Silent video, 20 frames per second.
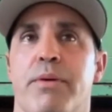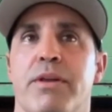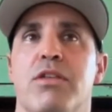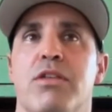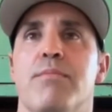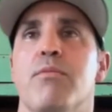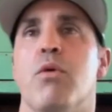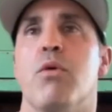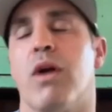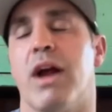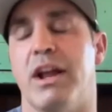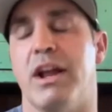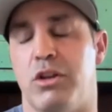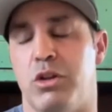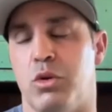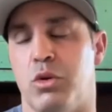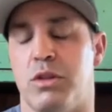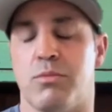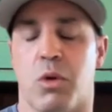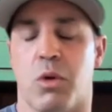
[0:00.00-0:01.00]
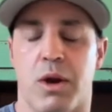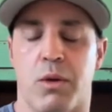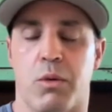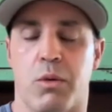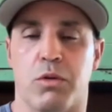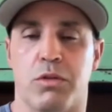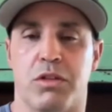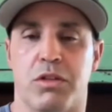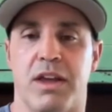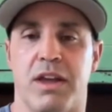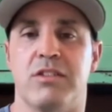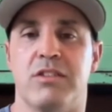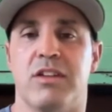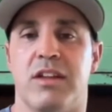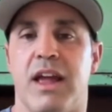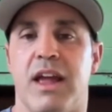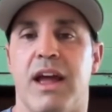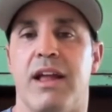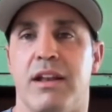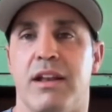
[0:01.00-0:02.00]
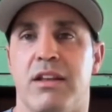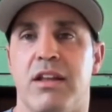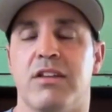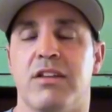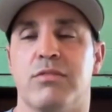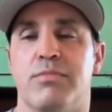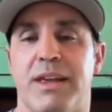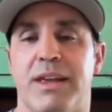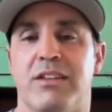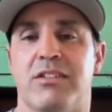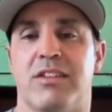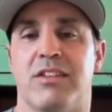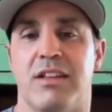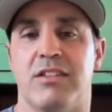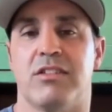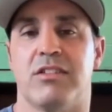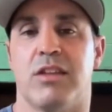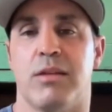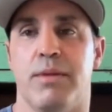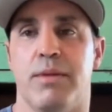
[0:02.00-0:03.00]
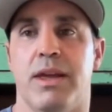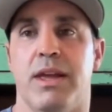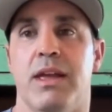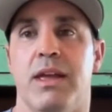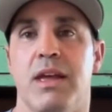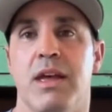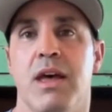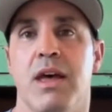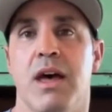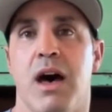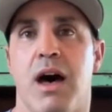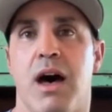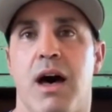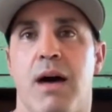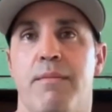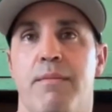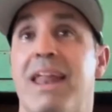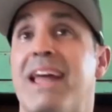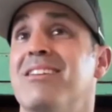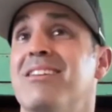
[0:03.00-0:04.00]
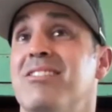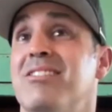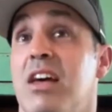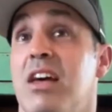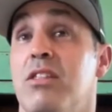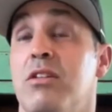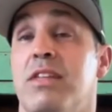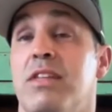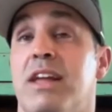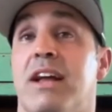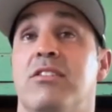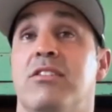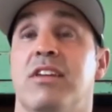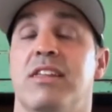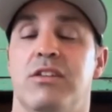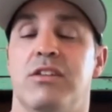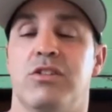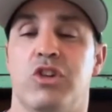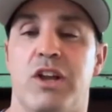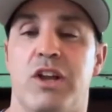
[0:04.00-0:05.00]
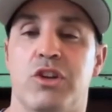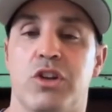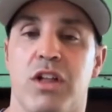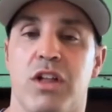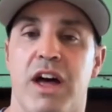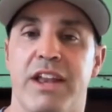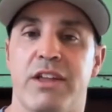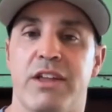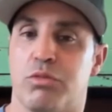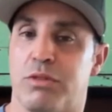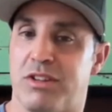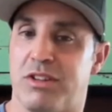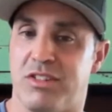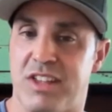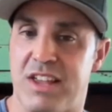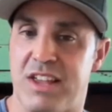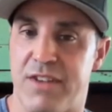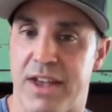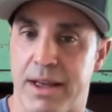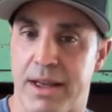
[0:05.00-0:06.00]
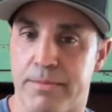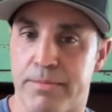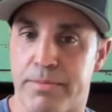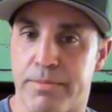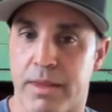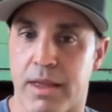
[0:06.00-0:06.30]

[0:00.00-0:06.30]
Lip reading: But the more I do it, the more I work with kids, it does make sense to me. And I guess the other thing I'd say that's changed a lot is receiving.